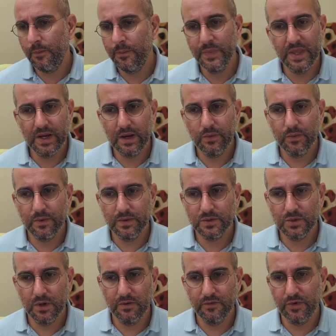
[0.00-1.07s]
Then I
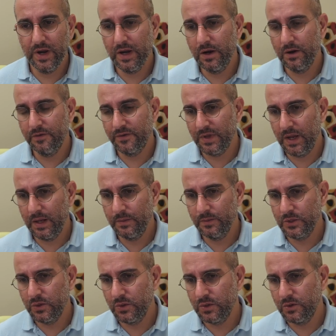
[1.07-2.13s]
sort of ran out of time,
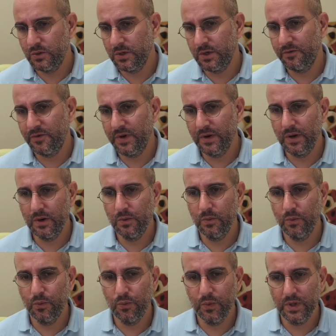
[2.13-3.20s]
so I couldn't figure out
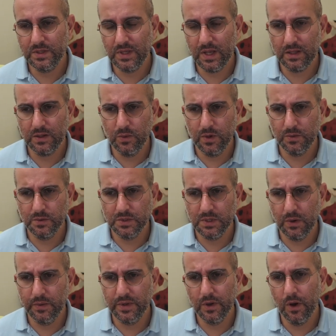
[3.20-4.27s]
exactly what was
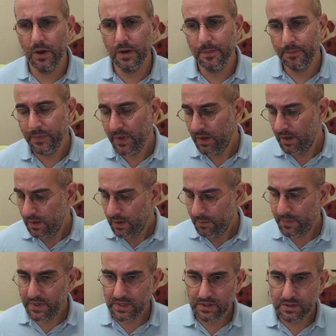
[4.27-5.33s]
going on,
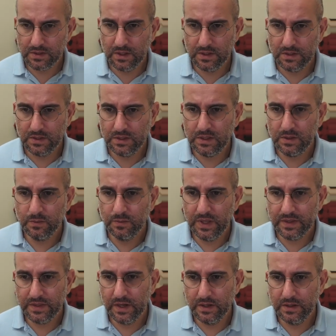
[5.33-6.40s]
but it does seem
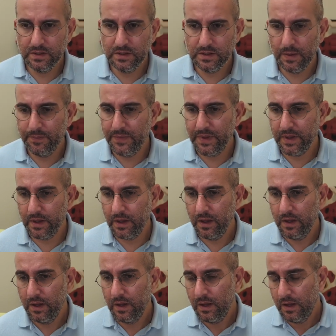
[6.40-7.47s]
that there is something,
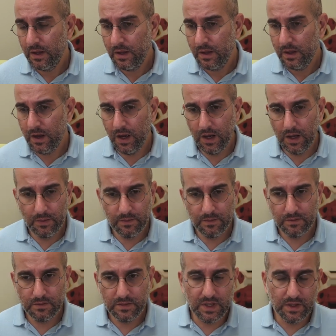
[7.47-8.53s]

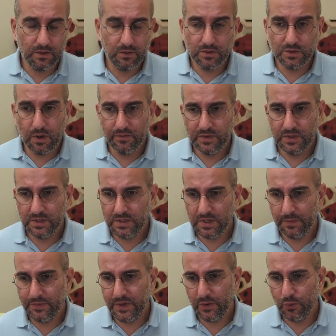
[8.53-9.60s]
there was obviously
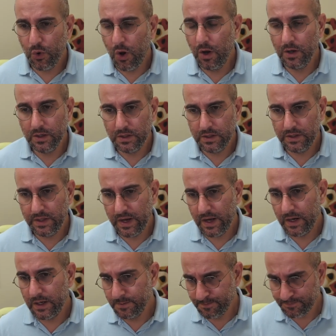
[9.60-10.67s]
something wrong
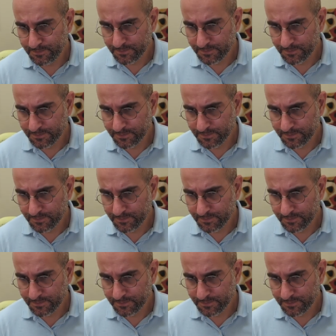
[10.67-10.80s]
there,